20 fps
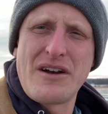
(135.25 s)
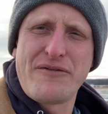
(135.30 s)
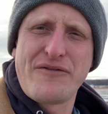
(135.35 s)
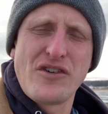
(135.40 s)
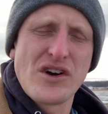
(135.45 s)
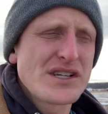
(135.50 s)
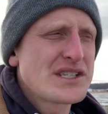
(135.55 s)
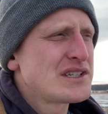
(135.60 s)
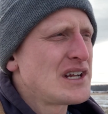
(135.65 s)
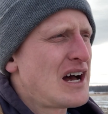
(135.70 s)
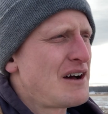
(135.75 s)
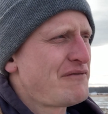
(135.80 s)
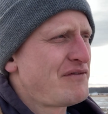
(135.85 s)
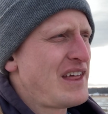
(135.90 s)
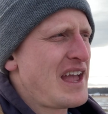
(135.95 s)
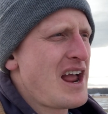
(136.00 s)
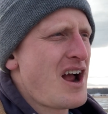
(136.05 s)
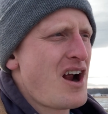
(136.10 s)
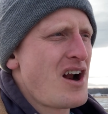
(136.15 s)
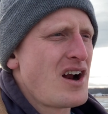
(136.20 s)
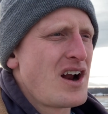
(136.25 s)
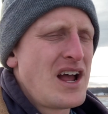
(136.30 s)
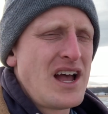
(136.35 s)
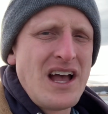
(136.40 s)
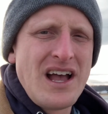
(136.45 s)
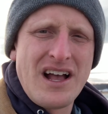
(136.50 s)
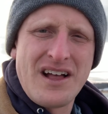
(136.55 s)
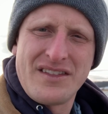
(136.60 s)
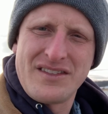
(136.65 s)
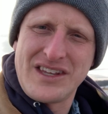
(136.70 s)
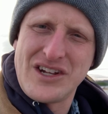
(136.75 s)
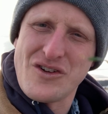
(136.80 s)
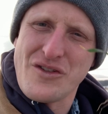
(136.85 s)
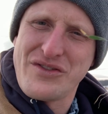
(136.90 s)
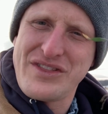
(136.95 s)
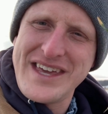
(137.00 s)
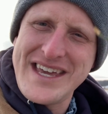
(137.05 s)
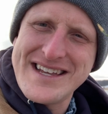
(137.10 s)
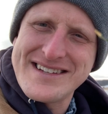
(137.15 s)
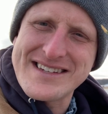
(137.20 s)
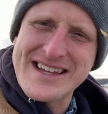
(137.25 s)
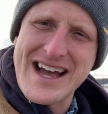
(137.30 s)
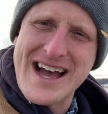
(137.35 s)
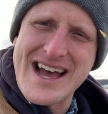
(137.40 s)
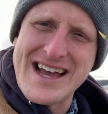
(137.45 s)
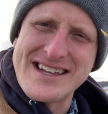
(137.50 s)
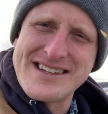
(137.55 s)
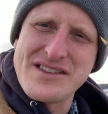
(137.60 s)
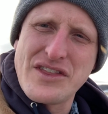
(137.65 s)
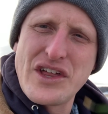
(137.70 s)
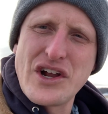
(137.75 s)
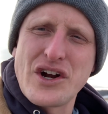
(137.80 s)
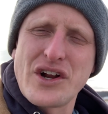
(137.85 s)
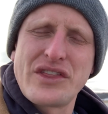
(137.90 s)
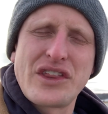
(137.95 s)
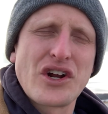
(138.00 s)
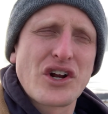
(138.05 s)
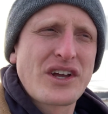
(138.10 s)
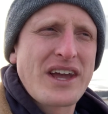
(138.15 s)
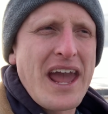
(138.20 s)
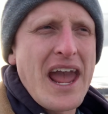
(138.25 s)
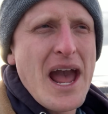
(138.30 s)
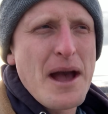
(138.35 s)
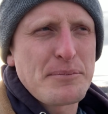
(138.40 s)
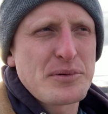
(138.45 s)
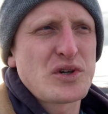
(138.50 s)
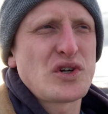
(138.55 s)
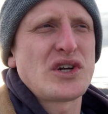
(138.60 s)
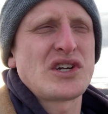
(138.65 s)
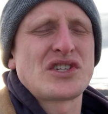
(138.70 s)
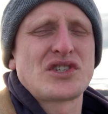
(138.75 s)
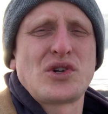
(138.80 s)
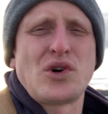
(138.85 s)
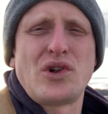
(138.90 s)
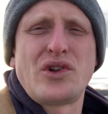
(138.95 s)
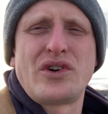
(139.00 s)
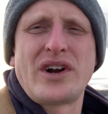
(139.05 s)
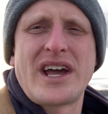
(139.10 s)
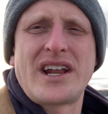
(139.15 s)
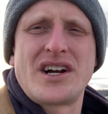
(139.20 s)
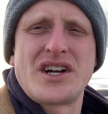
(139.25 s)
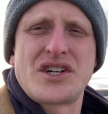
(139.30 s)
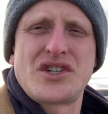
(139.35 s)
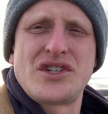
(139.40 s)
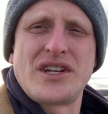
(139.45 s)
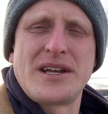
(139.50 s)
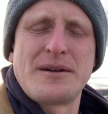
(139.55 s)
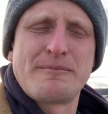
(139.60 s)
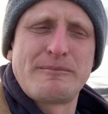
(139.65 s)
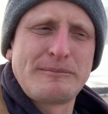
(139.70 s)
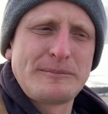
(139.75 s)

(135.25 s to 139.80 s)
First off, they are, these guys, they're capturing solar energy,